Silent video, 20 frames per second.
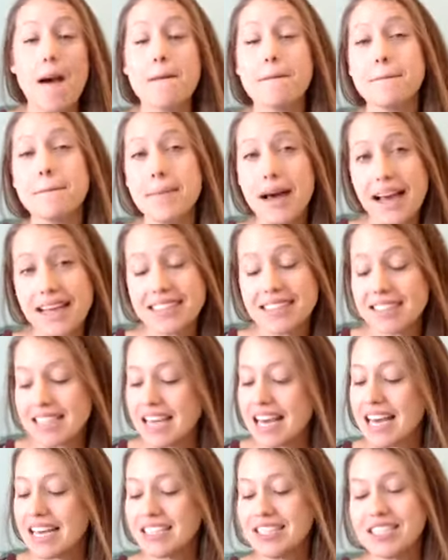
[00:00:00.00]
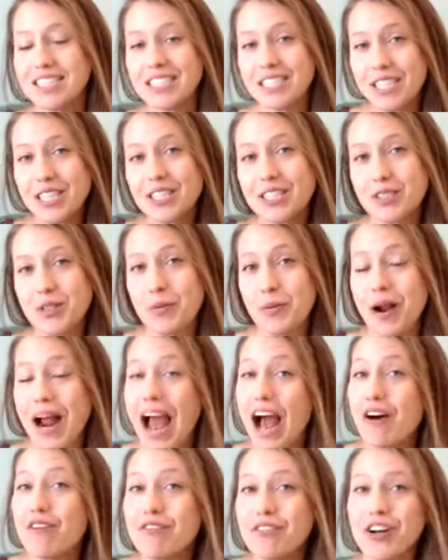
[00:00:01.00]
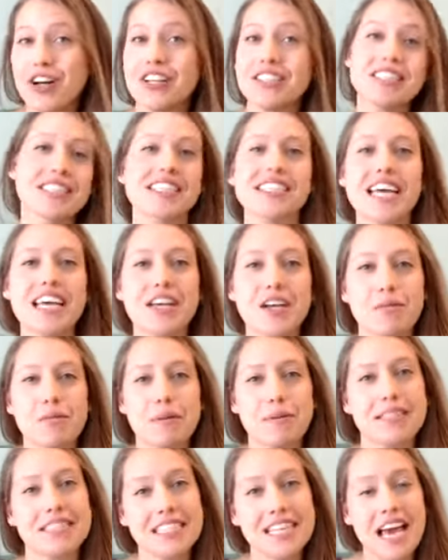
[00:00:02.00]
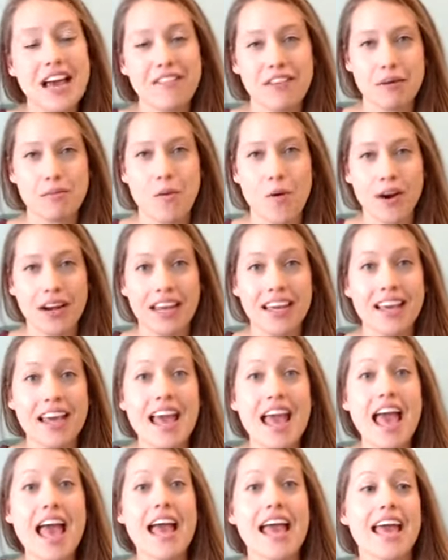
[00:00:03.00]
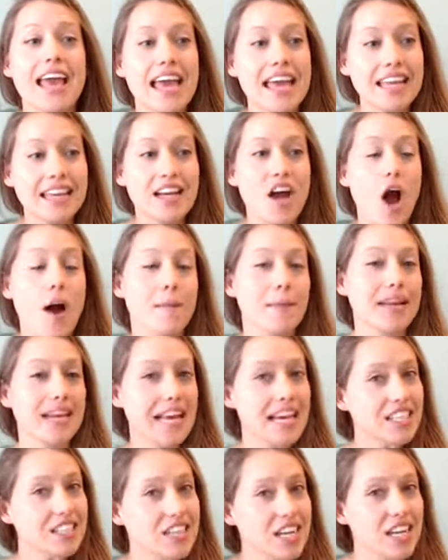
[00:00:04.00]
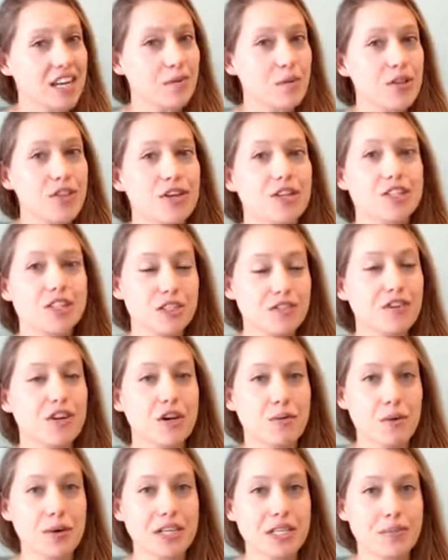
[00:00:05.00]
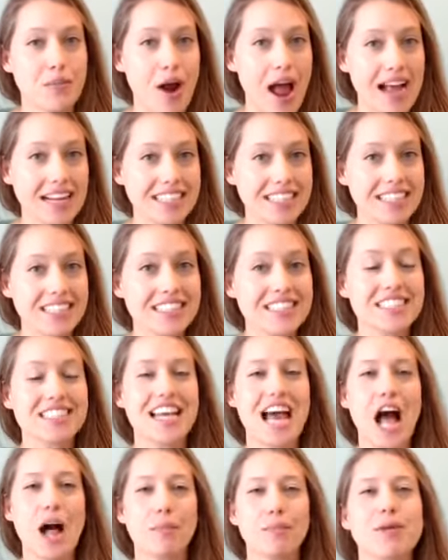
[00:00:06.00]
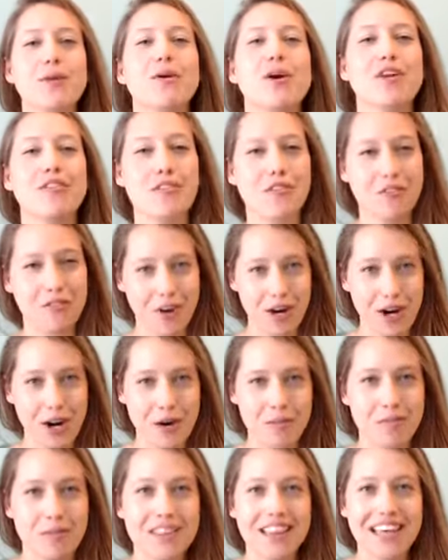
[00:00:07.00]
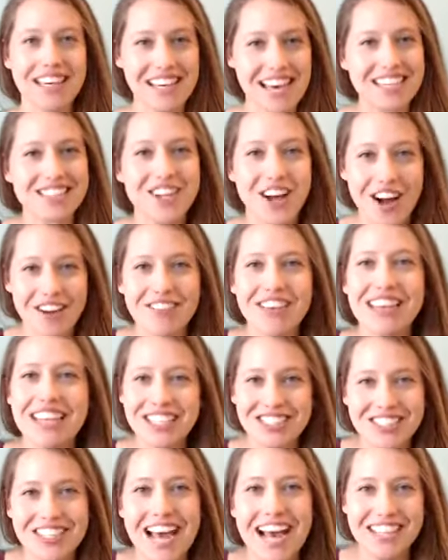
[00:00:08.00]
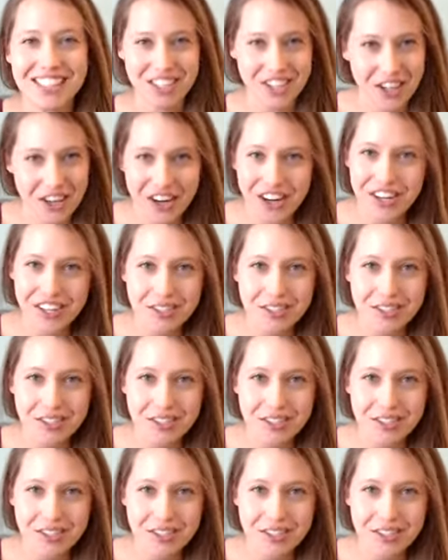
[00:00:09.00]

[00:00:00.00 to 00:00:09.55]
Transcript: But it's still super helpful to take your BBT every morning in combination with your cervical mucus practice to help you confirm that, yes, ovulation has occurred.